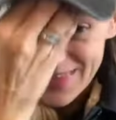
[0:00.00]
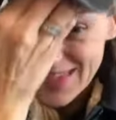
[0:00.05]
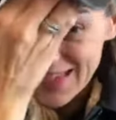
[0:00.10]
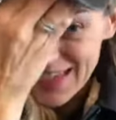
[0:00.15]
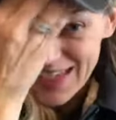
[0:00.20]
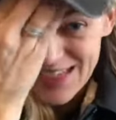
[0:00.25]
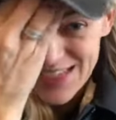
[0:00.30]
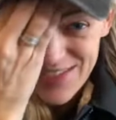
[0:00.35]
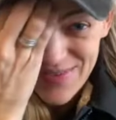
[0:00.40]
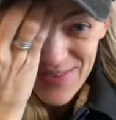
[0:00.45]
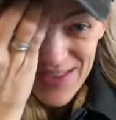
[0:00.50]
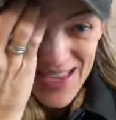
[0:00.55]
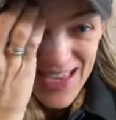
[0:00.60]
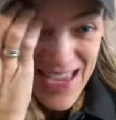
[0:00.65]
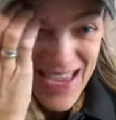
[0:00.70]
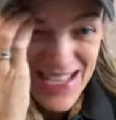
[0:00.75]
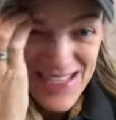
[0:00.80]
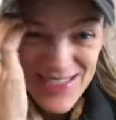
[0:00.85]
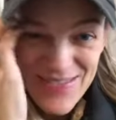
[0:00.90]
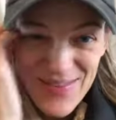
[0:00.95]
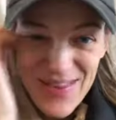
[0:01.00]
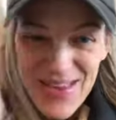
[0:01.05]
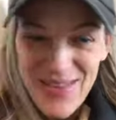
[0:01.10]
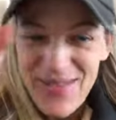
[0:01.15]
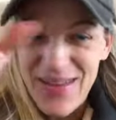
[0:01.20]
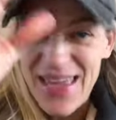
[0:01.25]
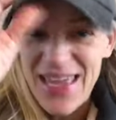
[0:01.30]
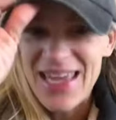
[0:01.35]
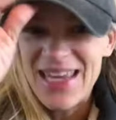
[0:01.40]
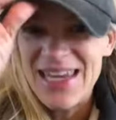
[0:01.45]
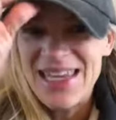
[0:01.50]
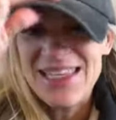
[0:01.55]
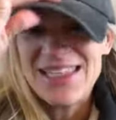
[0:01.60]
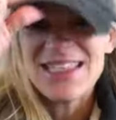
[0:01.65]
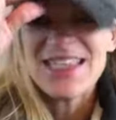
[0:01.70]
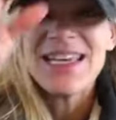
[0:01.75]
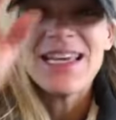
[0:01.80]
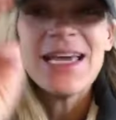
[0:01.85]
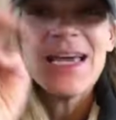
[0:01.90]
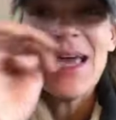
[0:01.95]
gosh, my hat's making my head
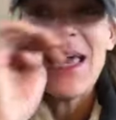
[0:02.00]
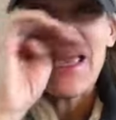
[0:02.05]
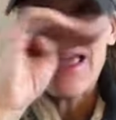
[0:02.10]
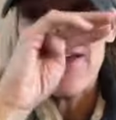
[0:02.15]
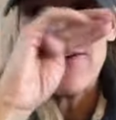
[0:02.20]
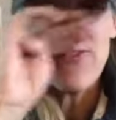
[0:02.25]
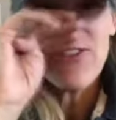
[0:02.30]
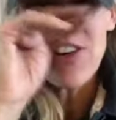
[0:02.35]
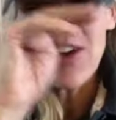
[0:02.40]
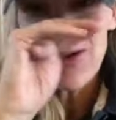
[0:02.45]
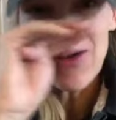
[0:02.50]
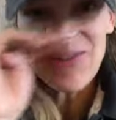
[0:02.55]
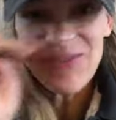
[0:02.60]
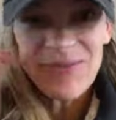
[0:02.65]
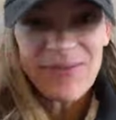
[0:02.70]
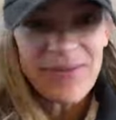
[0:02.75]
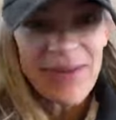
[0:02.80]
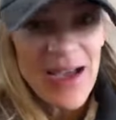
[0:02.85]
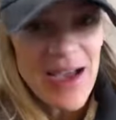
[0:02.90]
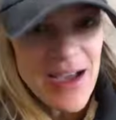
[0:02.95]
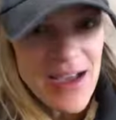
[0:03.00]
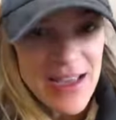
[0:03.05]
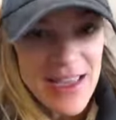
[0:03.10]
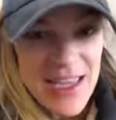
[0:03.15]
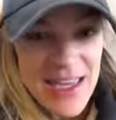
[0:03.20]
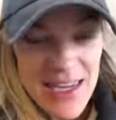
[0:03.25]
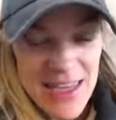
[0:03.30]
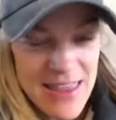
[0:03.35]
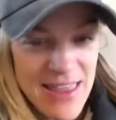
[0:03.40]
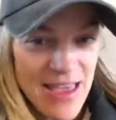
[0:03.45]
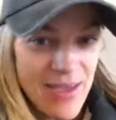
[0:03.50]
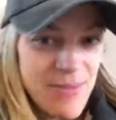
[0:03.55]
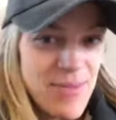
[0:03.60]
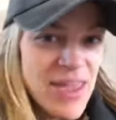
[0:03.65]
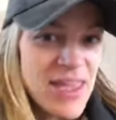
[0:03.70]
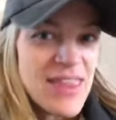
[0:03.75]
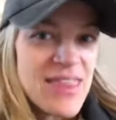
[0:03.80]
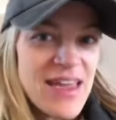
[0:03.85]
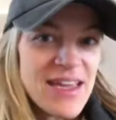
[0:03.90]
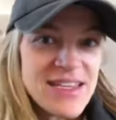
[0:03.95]
itch if we're all uh, getting that,
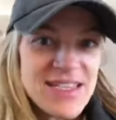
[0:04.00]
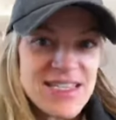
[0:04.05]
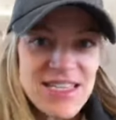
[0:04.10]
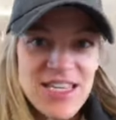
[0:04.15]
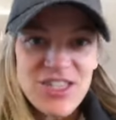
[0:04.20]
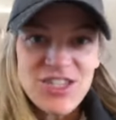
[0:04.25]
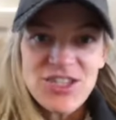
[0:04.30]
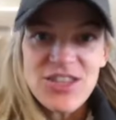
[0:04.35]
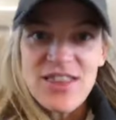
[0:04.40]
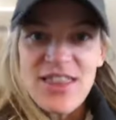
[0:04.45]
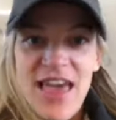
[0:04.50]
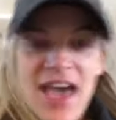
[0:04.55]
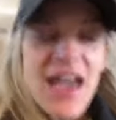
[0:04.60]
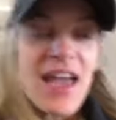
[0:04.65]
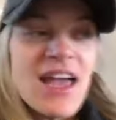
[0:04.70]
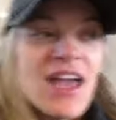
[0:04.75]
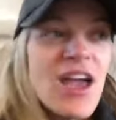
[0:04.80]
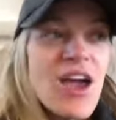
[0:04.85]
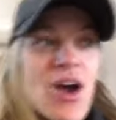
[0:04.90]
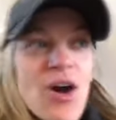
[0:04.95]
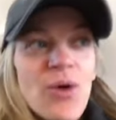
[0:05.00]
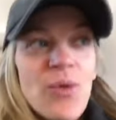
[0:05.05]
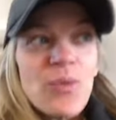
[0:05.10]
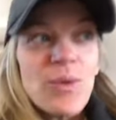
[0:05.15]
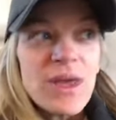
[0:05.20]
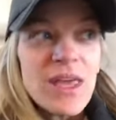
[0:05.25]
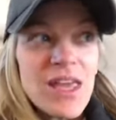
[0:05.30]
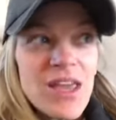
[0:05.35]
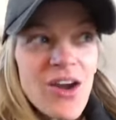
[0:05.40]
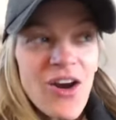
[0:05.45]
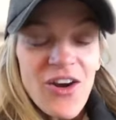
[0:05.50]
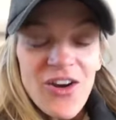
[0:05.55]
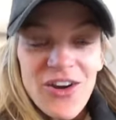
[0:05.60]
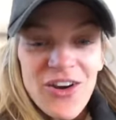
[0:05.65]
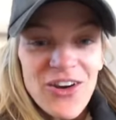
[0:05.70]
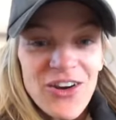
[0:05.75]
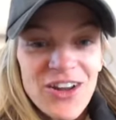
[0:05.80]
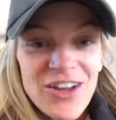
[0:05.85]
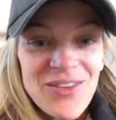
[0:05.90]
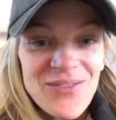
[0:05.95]
making that decision that we
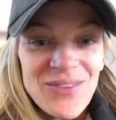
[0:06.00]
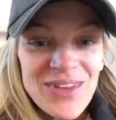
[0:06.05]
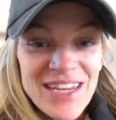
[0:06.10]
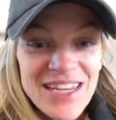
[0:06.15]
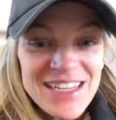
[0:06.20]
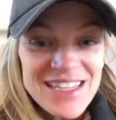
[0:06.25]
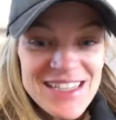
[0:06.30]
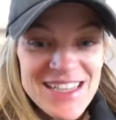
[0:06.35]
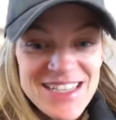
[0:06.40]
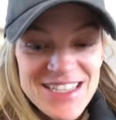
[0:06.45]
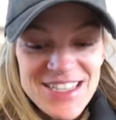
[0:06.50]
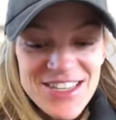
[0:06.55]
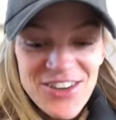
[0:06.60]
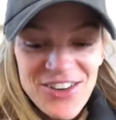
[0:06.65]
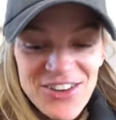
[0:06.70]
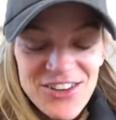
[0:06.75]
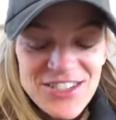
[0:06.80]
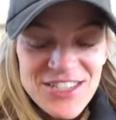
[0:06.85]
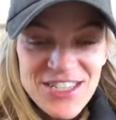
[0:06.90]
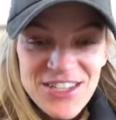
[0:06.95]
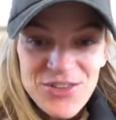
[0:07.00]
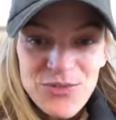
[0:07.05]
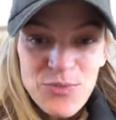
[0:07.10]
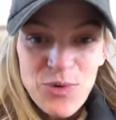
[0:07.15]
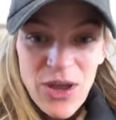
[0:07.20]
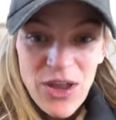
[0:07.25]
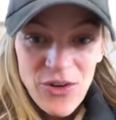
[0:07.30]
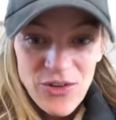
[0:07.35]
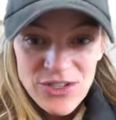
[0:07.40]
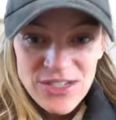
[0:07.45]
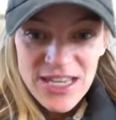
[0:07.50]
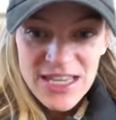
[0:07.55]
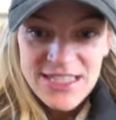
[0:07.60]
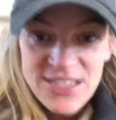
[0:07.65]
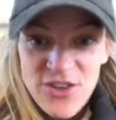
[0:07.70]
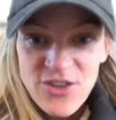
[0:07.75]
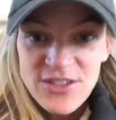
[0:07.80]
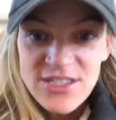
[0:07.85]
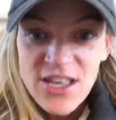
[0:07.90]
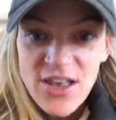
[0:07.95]
are committed this year to prioritizing
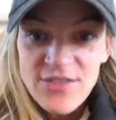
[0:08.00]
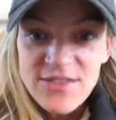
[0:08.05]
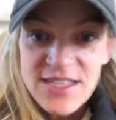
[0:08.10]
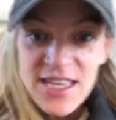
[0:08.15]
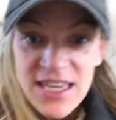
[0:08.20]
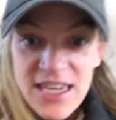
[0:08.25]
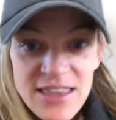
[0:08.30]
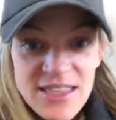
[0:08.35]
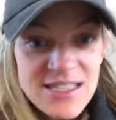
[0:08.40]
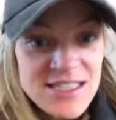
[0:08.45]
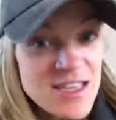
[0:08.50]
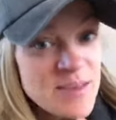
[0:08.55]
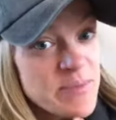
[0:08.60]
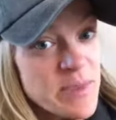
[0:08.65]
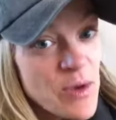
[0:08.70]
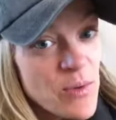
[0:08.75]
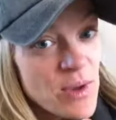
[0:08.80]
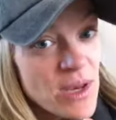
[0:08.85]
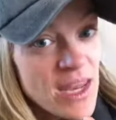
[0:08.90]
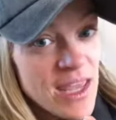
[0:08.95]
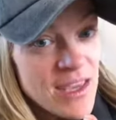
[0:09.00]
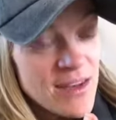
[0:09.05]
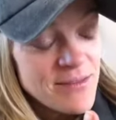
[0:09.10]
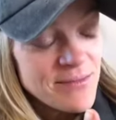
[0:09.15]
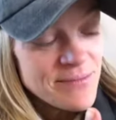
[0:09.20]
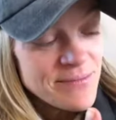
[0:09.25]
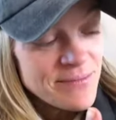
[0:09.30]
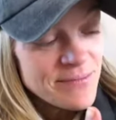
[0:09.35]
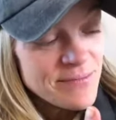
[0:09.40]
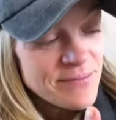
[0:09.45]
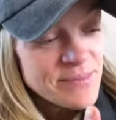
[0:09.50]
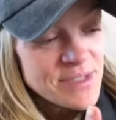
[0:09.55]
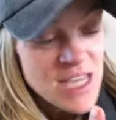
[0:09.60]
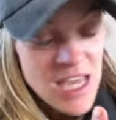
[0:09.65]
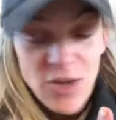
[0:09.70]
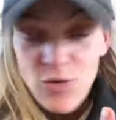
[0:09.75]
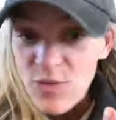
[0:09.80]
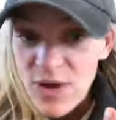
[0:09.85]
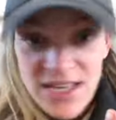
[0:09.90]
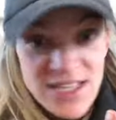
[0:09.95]
ourselves, getting the sleep that we need,
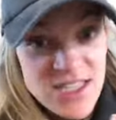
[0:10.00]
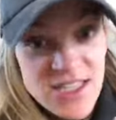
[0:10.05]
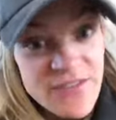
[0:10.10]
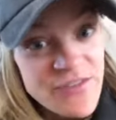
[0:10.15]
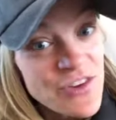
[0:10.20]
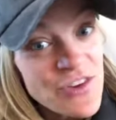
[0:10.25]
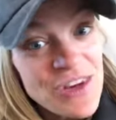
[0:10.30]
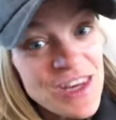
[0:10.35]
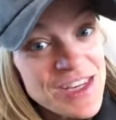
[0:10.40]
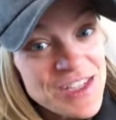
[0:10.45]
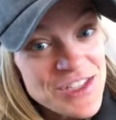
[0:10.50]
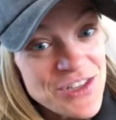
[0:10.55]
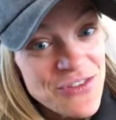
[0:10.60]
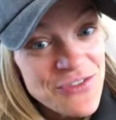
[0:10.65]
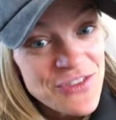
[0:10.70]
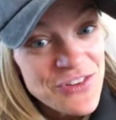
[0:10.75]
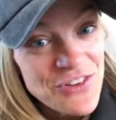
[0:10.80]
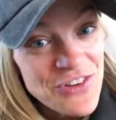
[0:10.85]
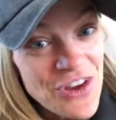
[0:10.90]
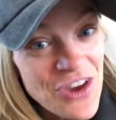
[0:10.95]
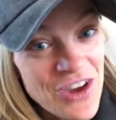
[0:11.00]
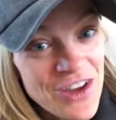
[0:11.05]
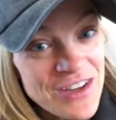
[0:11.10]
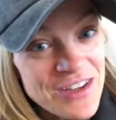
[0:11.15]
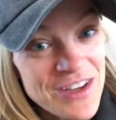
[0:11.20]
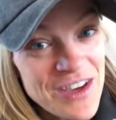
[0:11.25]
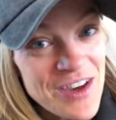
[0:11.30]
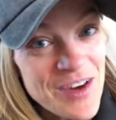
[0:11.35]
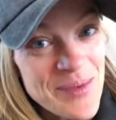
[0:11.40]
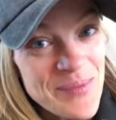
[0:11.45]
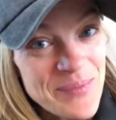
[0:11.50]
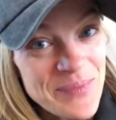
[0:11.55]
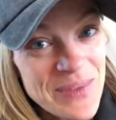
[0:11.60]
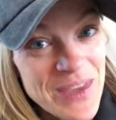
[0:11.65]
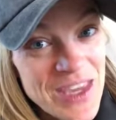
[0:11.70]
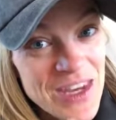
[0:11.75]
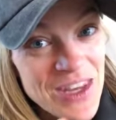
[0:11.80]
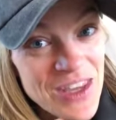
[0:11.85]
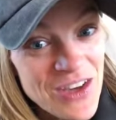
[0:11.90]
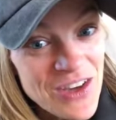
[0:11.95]
take rest if you need to, if you're not um,
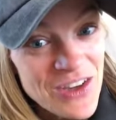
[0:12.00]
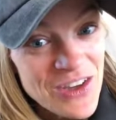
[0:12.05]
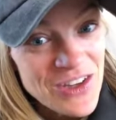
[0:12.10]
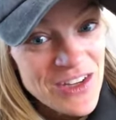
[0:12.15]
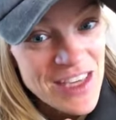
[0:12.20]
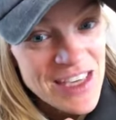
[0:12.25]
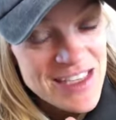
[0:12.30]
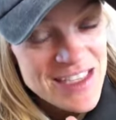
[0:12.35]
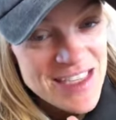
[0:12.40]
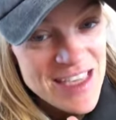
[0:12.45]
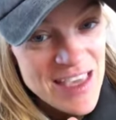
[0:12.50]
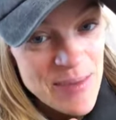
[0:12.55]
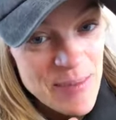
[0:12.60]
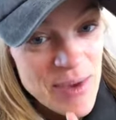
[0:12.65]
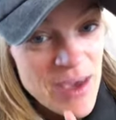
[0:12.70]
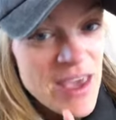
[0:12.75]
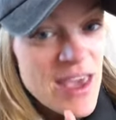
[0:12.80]
getting a good night's sleep.